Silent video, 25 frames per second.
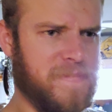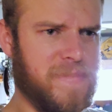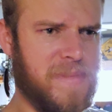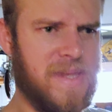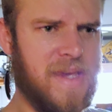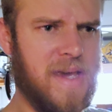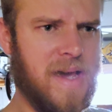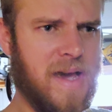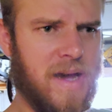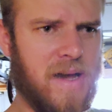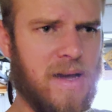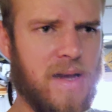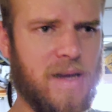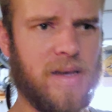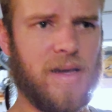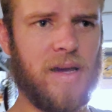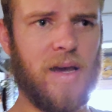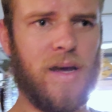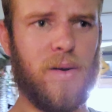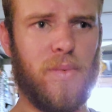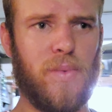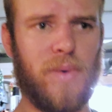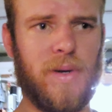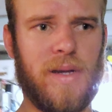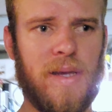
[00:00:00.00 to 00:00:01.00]
yeah, I
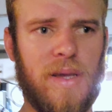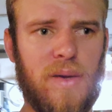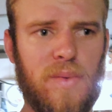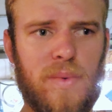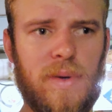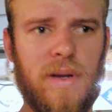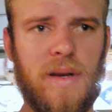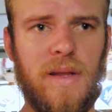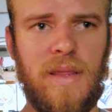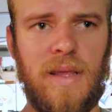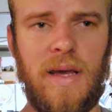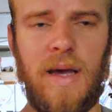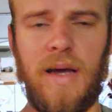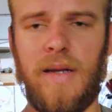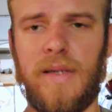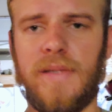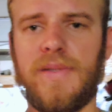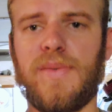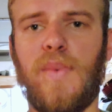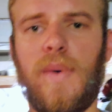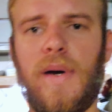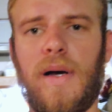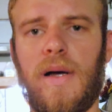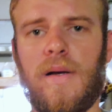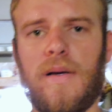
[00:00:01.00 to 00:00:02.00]
kind of want to get rid of that
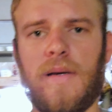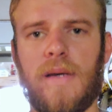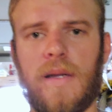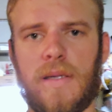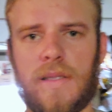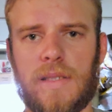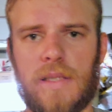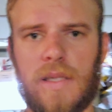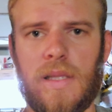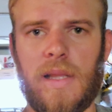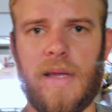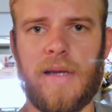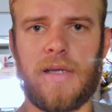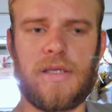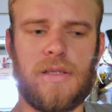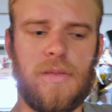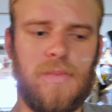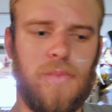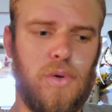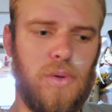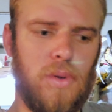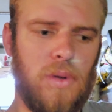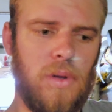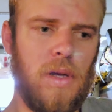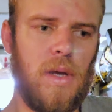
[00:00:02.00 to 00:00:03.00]
as well, get a
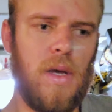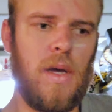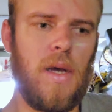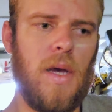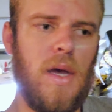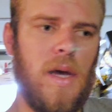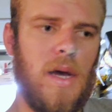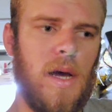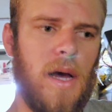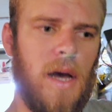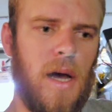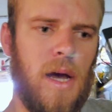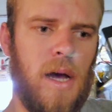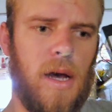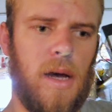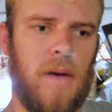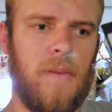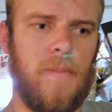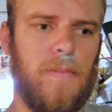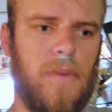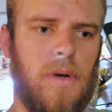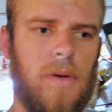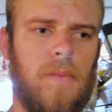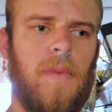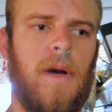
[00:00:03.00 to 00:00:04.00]
selectable.
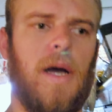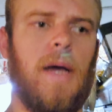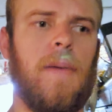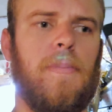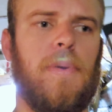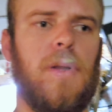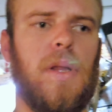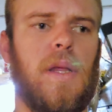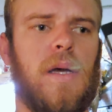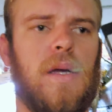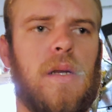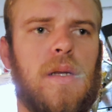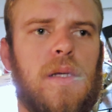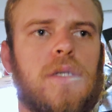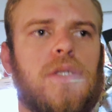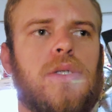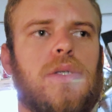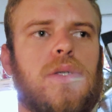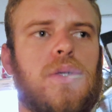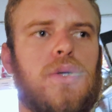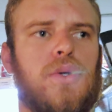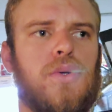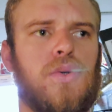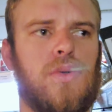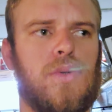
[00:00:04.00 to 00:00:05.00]
But my plan is
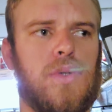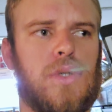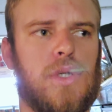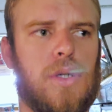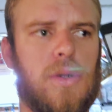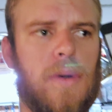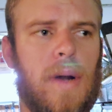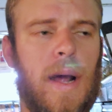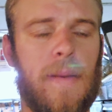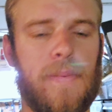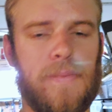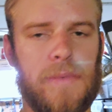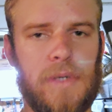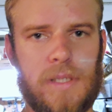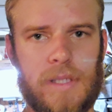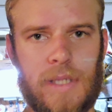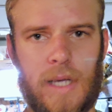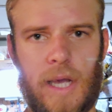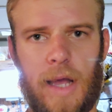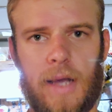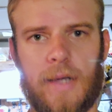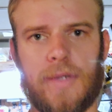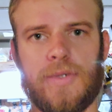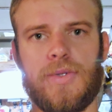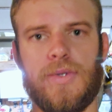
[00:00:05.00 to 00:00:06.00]
to scrap these
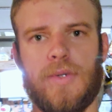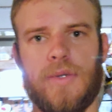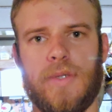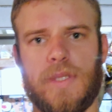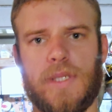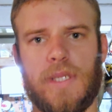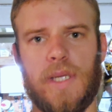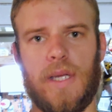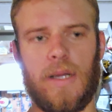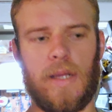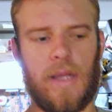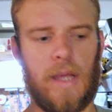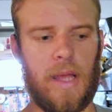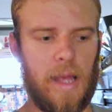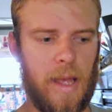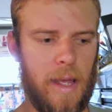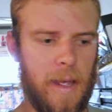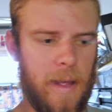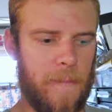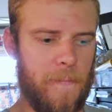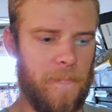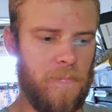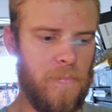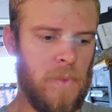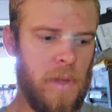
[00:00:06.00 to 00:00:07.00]
axles and
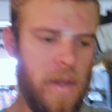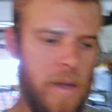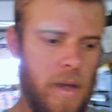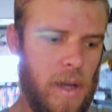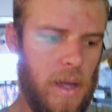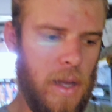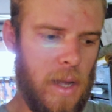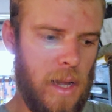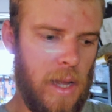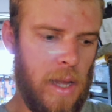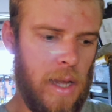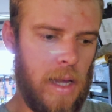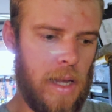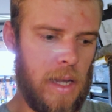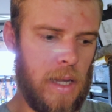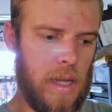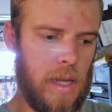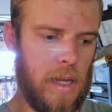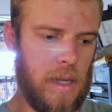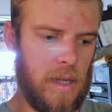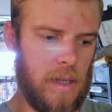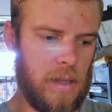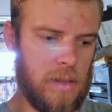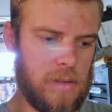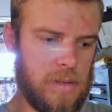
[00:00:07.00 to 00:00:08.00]
get
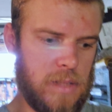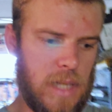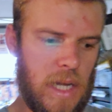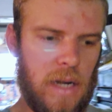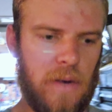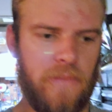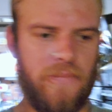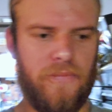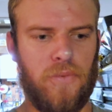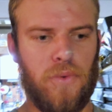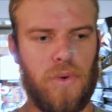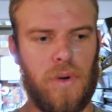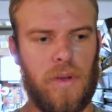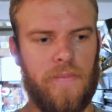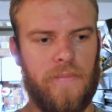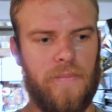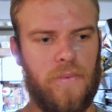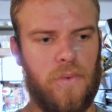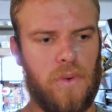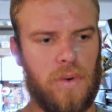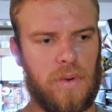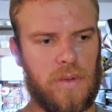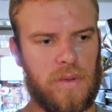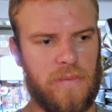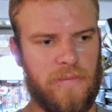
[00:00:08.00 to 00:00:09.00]
a Dana
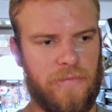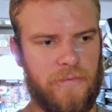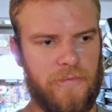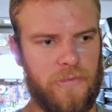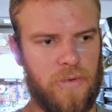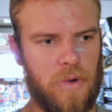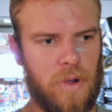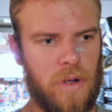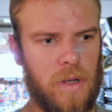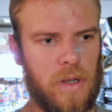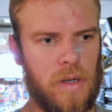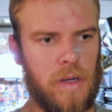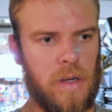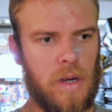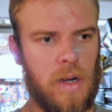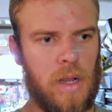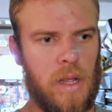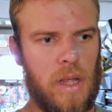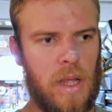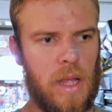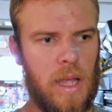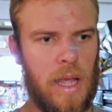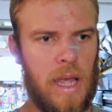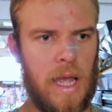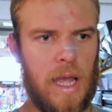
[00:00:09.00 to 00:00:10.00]
44 in the front
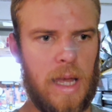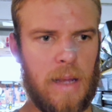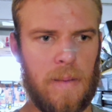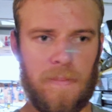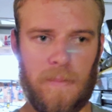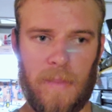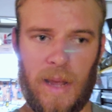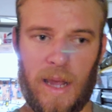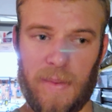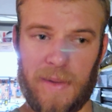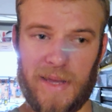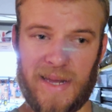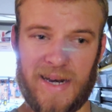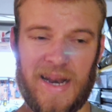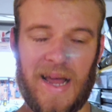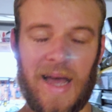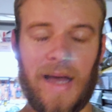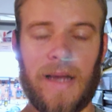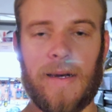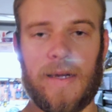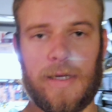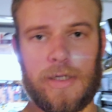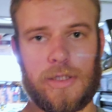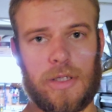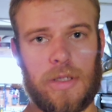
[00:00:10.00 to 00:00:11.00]
and maybe a
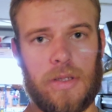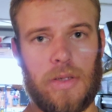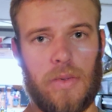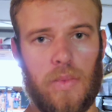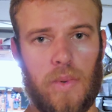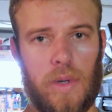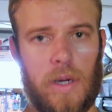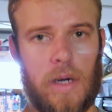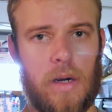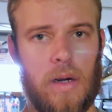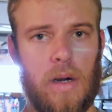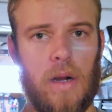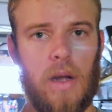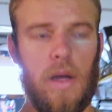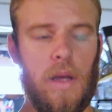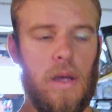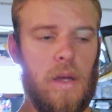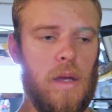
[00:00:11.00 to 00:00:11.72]
9-inch in the rear,